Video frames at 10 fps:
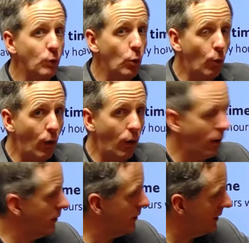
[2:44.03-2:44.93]

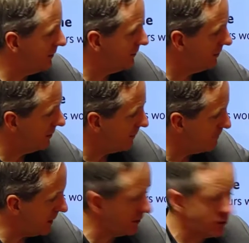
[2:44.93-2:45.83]
War leads to the
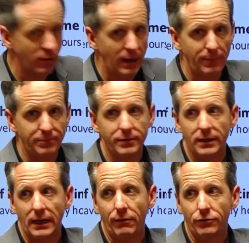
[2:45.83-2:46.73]
big drops in
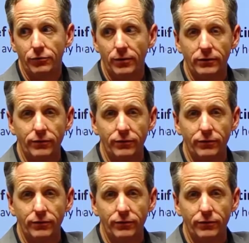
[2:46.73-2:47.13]
hours worked.